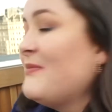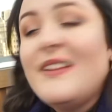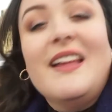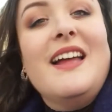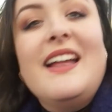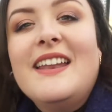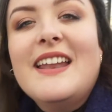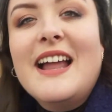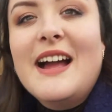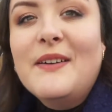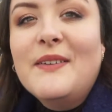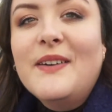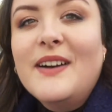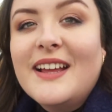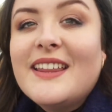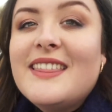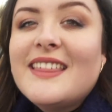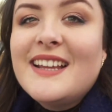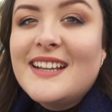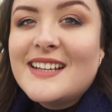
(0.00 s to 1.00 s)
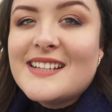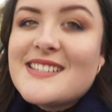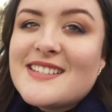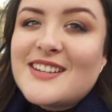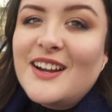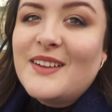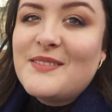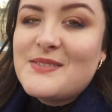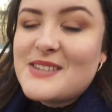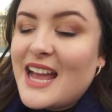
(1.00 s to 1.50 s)
And now I think it's
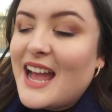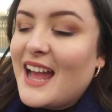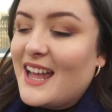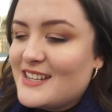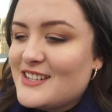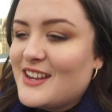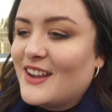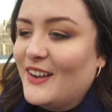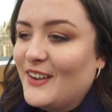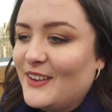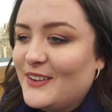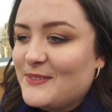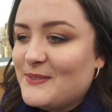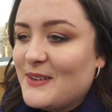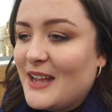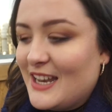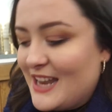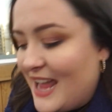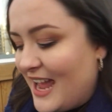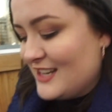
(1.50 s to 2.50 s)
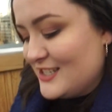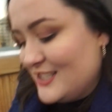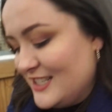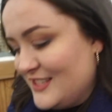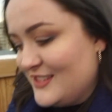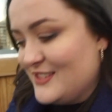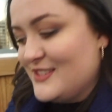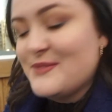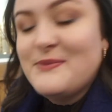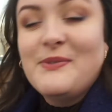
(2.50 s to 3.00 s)
time to head home and actually
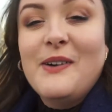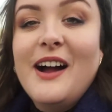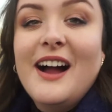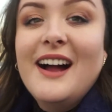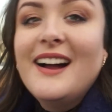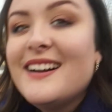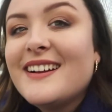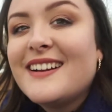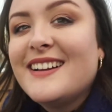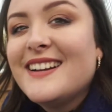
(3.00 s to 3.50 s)
do some work.